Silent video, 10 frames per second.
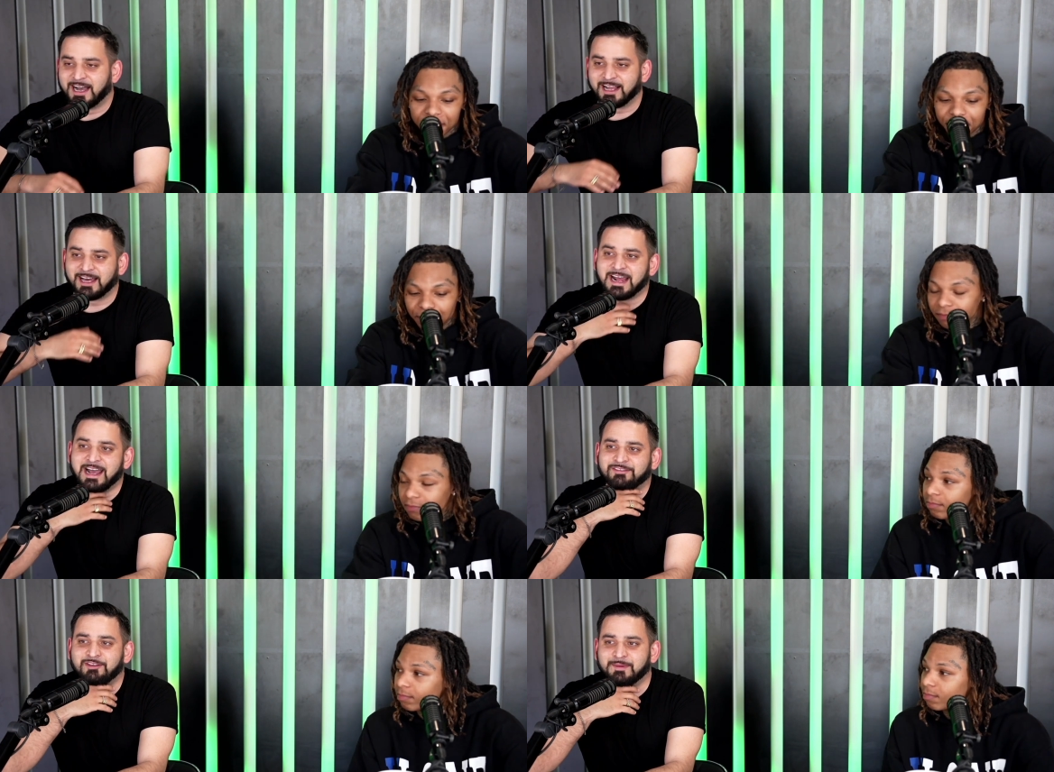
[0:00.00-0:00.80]
Speaker 1: I got to
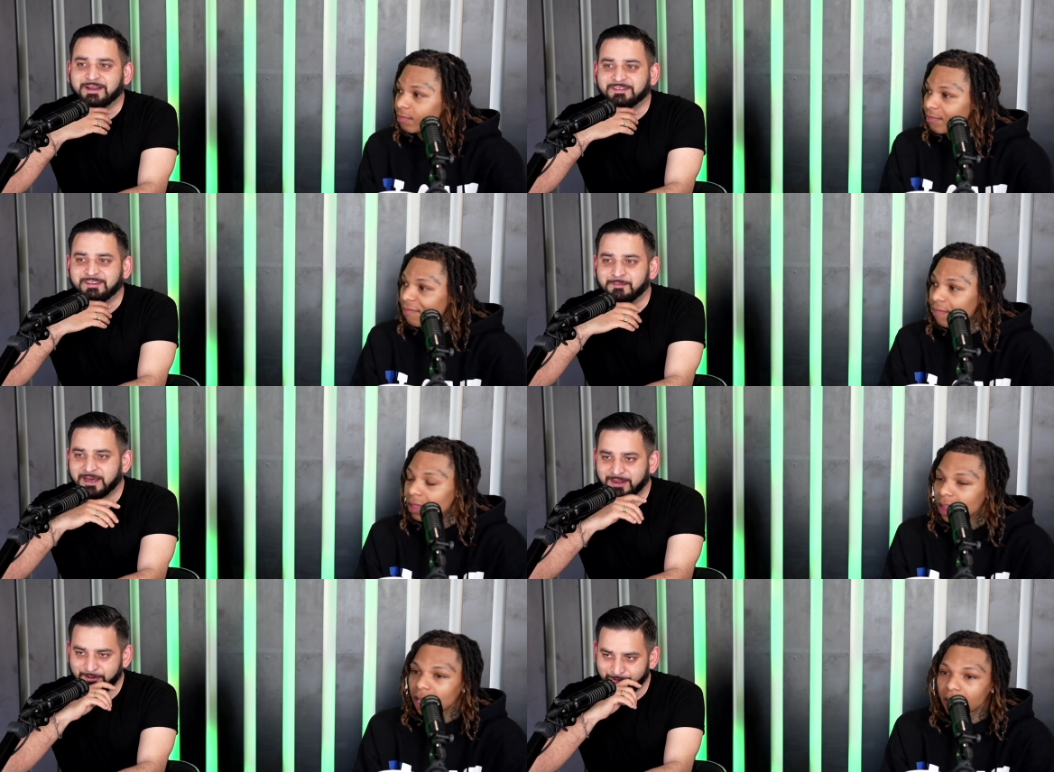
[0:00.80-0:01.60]
ask you about
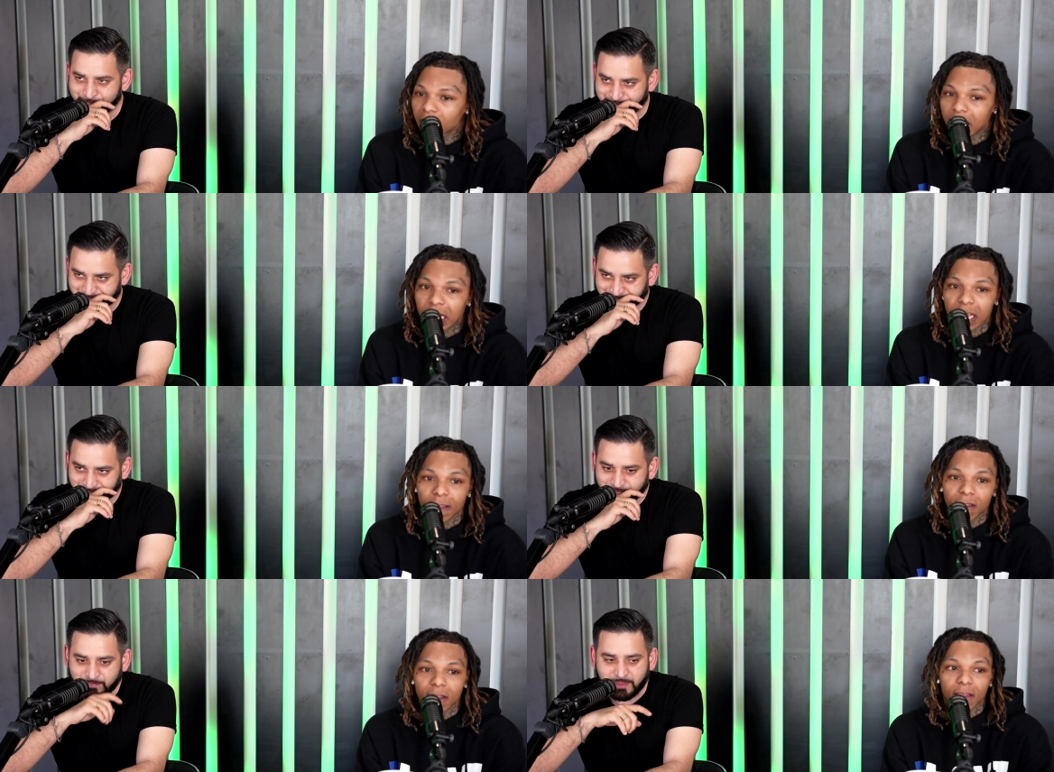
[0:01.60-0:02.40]
somebody who
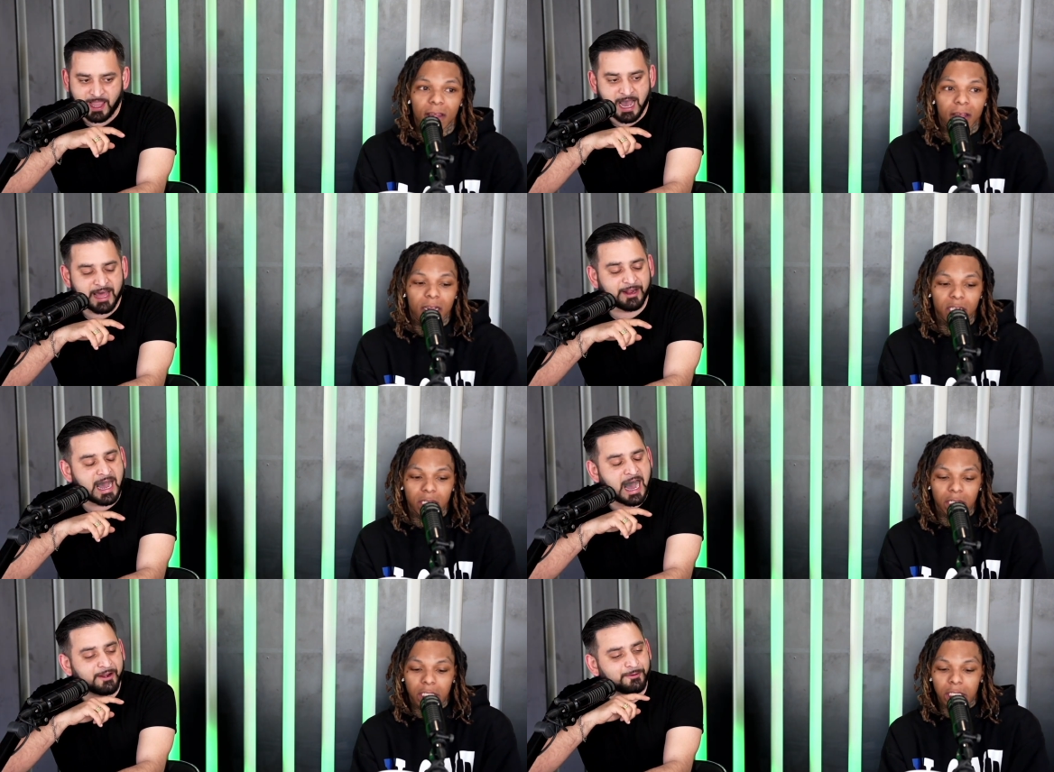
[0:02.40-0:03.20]
I don't,
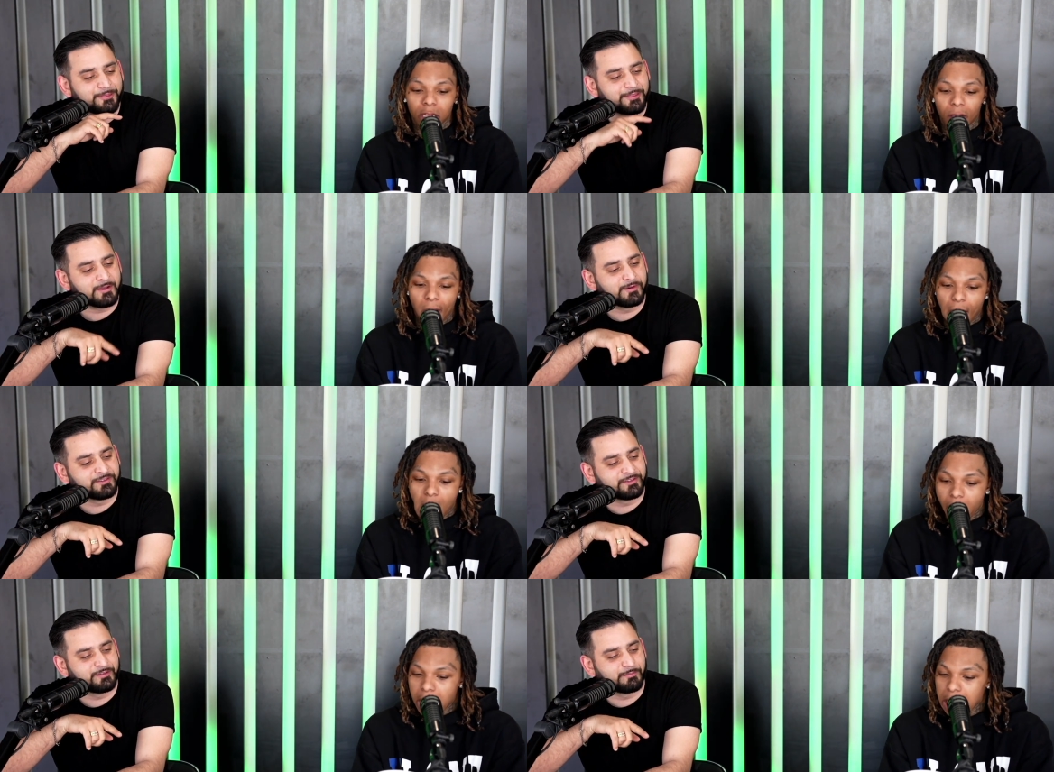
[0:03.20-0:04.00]
I don't think
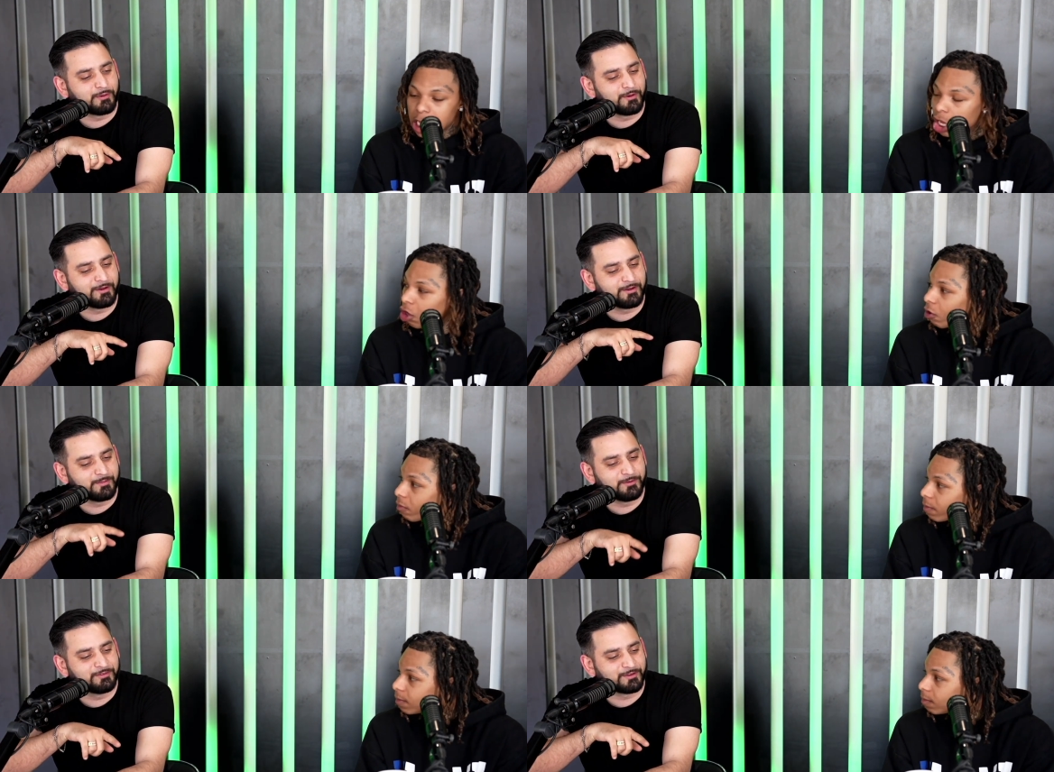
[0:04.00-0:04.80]
was a supporter of your
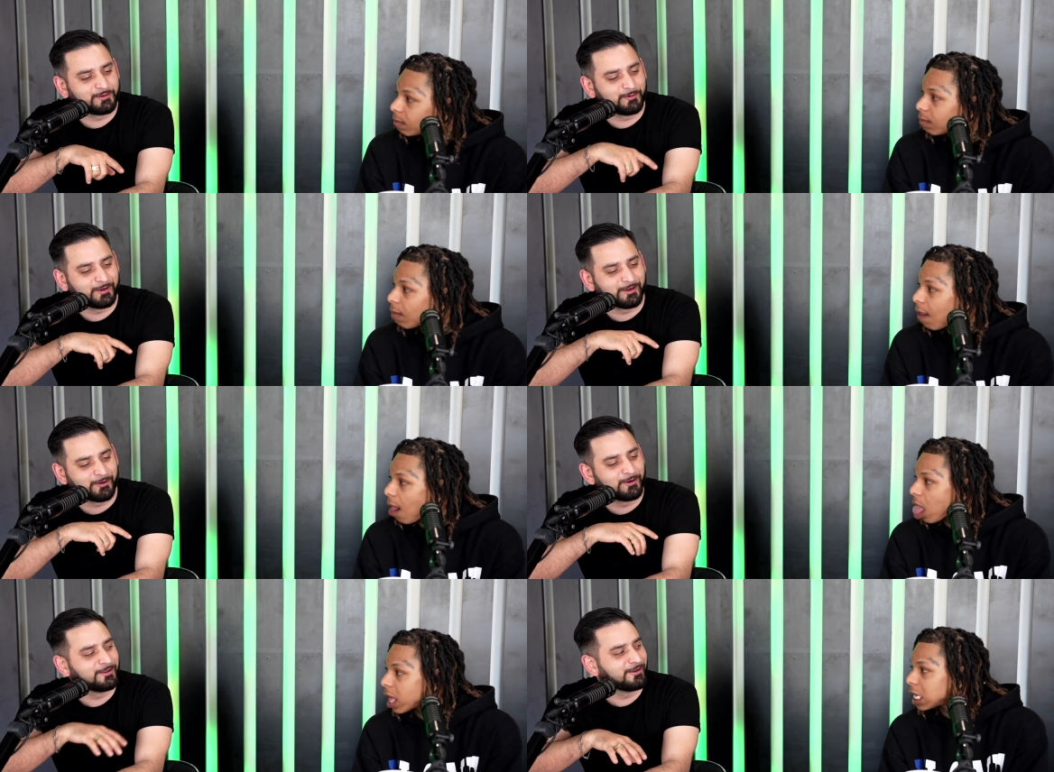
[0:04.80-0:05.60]
music career
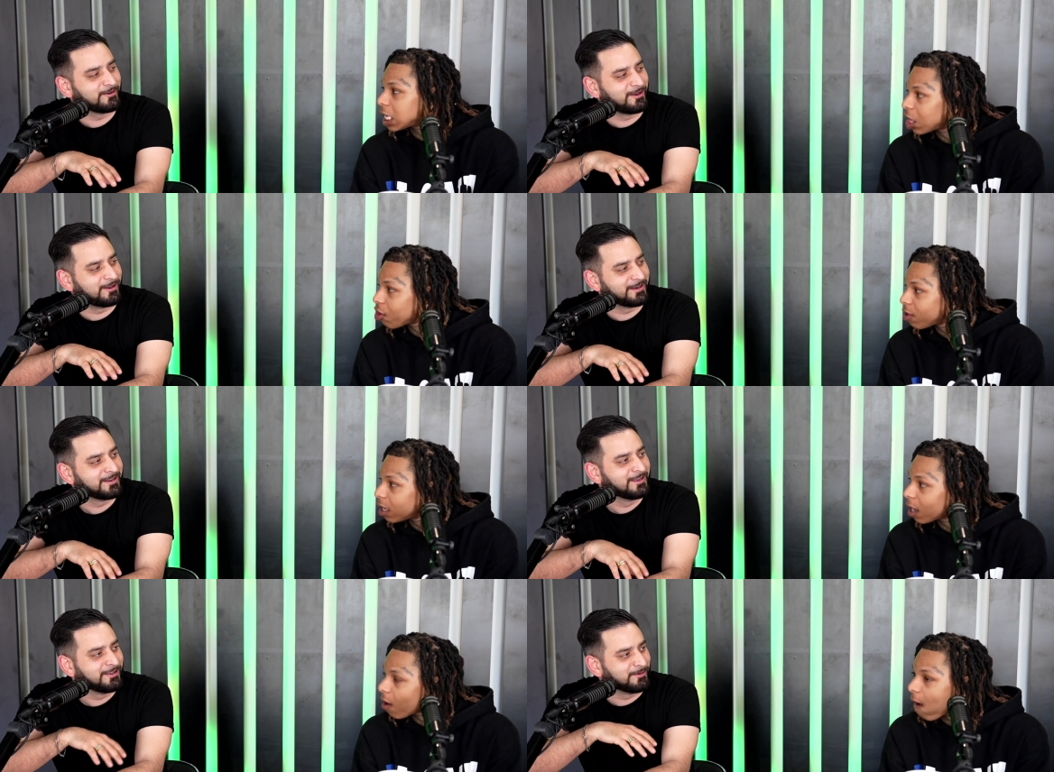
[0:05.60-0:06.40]
earlier on.
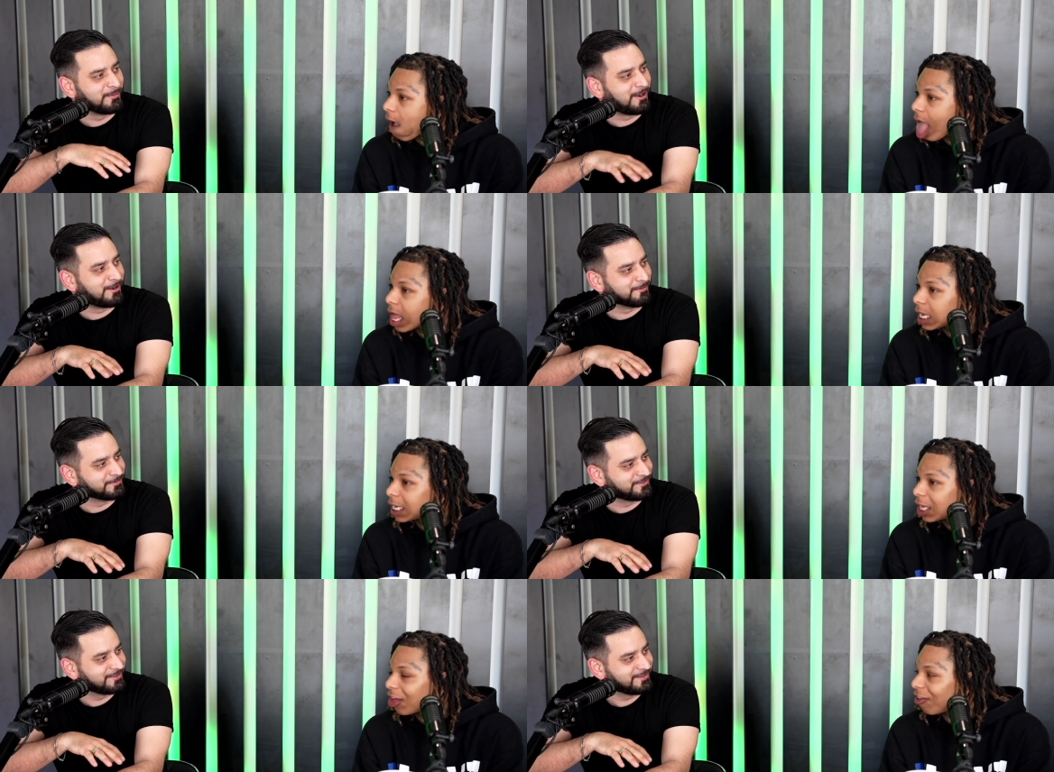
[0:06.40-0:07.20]
Your
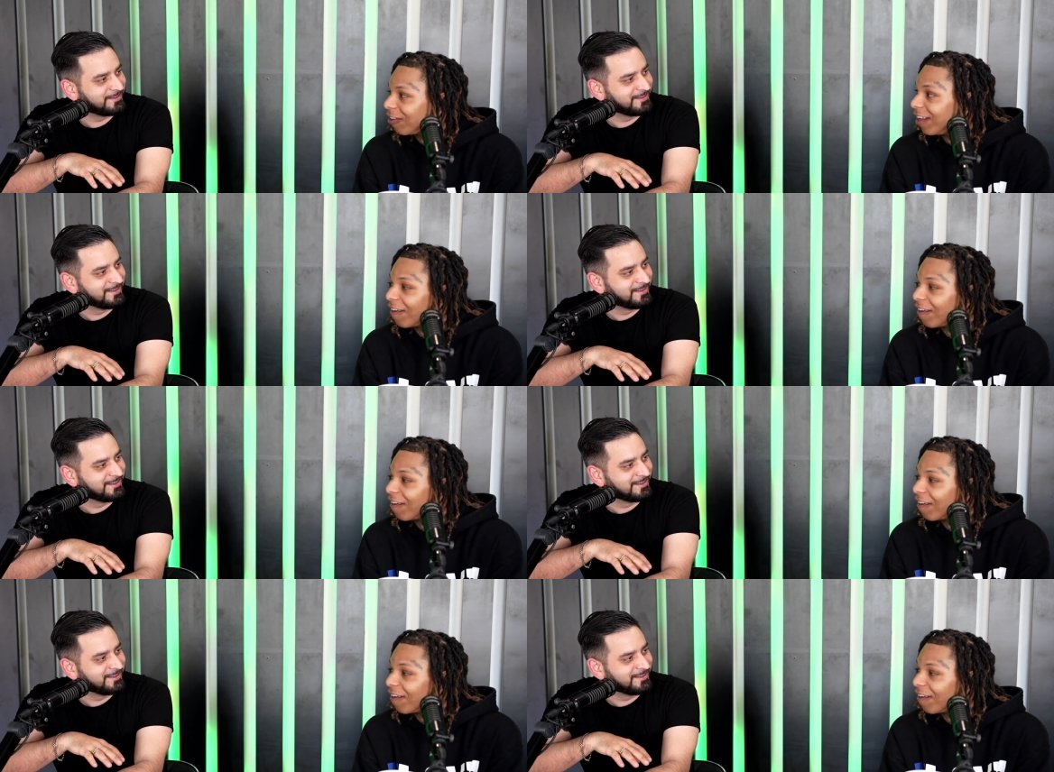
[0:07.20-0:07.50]
mom's. Yeah.